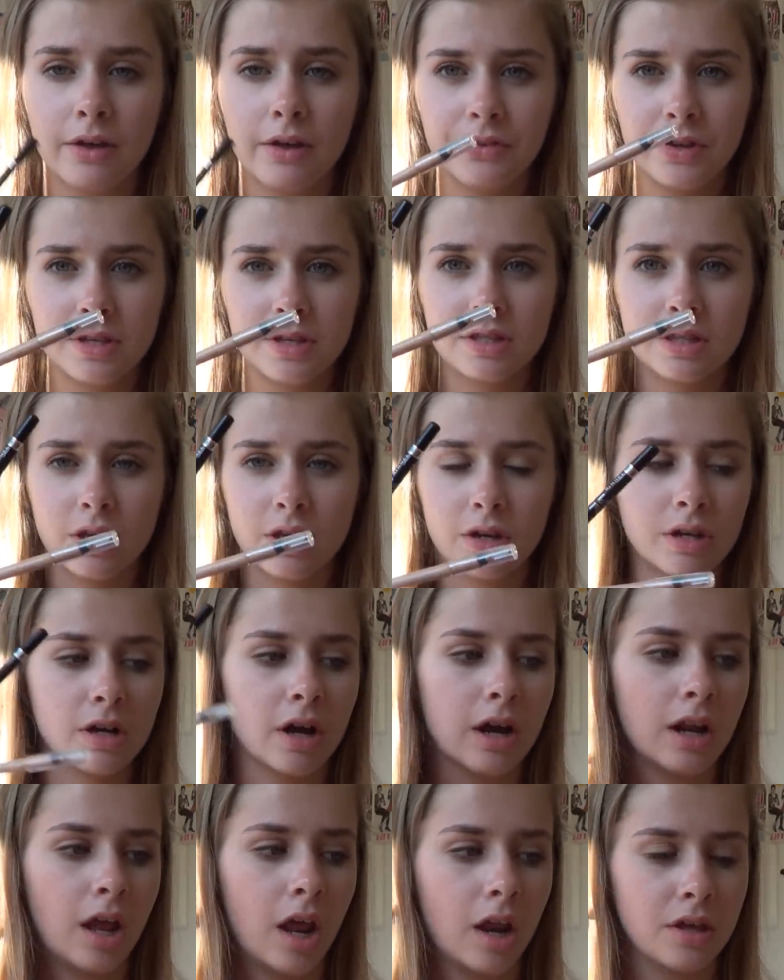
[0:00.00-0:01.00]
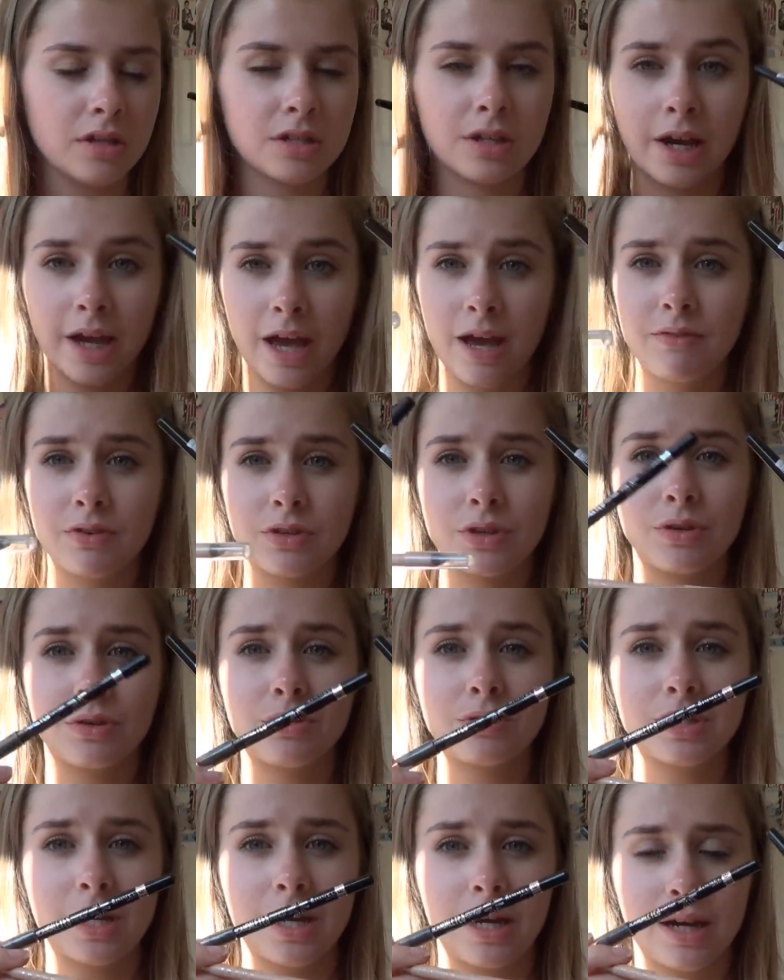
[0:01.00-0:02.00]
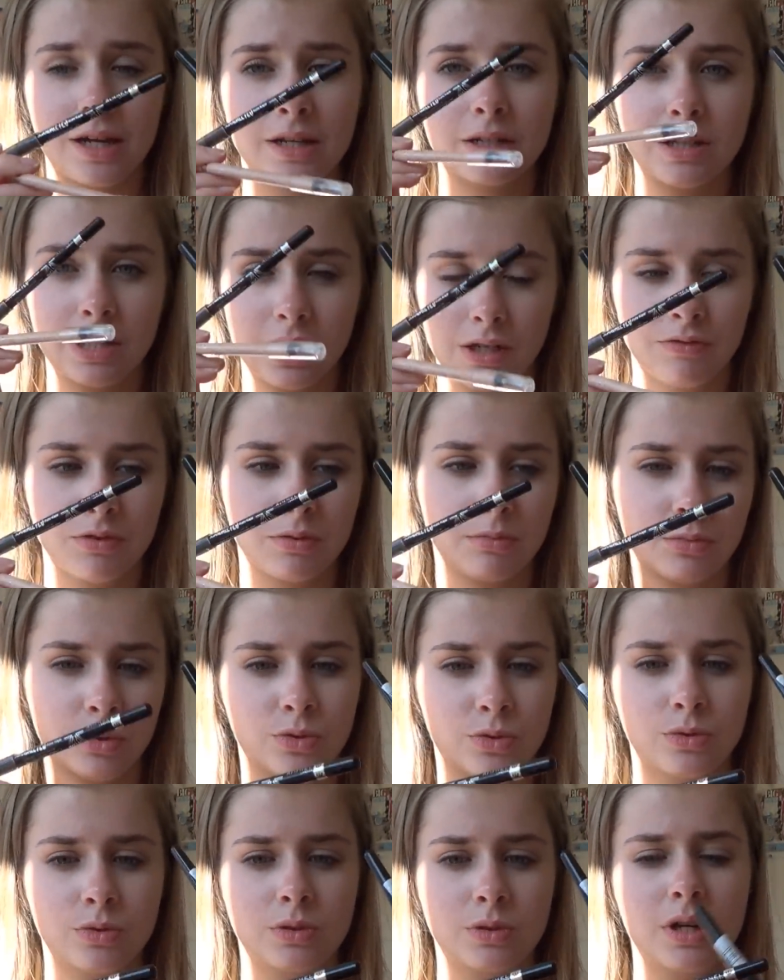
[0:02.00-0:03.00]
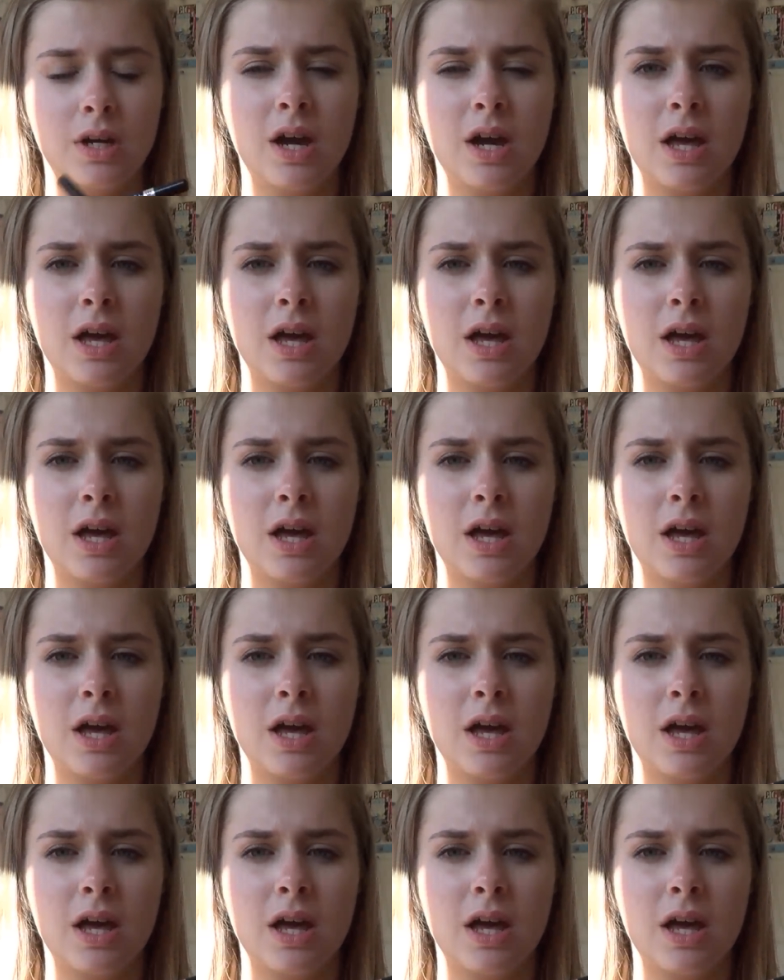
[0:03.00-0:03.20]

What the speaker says: These are the only eyeliners I ever use, and I love them all.